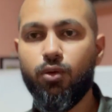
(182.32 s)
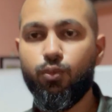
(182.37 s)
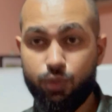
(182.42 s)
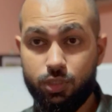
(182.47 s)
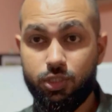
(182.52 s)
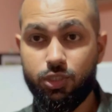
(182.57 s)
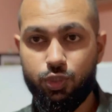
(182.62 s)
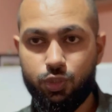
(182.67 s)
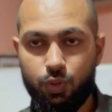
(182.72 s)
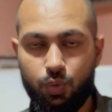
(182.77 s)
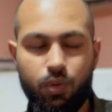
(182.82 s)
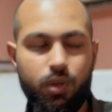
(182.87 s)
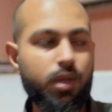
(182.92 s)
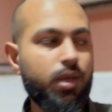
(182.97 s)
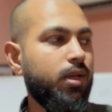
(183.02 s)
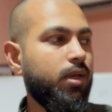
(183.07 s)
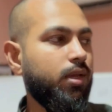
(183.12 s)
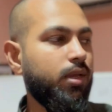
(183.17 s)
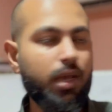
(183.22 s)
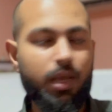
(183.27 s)
which is true.
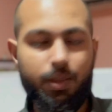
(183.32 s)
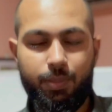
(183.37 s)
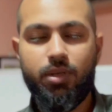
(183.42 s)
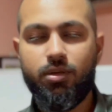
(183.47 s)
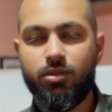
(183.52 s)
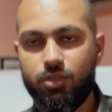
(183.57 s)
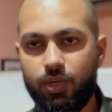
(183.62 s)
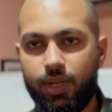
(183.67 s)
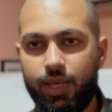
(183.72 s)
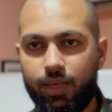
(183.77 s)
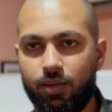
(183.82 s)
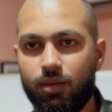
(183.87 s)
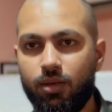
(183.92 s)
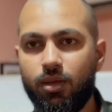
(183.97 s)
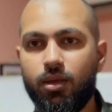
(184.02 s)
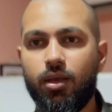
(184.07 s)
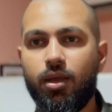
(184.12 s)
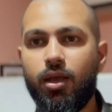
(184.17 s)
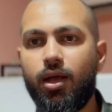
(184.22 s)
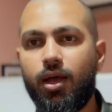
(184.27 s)
I mean, today,
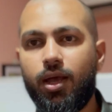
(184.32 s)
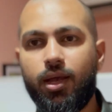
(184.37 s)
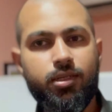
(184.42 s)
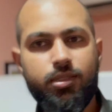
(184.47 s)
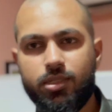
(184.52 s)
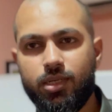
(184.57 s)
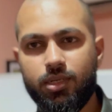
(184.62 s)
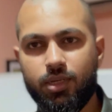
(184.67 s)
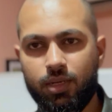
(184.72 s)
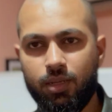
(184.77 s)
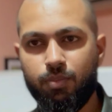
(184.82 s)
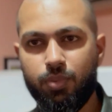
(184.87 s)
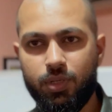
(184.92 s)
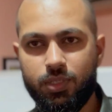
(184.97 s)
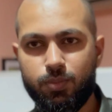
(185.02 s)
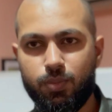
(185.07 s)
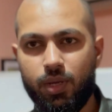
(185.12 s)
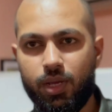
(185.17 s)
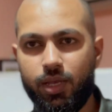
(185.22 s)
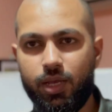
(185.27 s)
I did an impulse
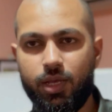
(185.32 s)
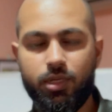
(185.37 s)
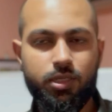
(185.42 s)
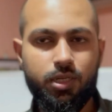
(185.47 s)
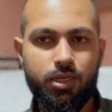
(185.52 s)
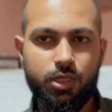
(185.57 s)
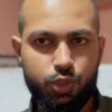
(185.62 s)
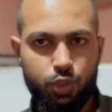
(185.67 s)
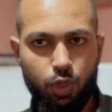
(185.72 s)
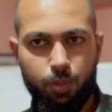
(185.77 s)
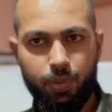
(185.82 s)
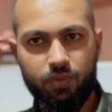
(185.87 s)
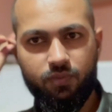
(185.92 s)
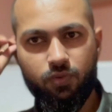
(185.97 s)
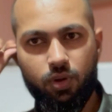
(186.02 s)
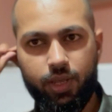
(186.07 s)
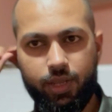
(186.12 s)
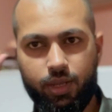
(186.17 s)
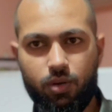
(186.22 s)
buy. I did a shopping for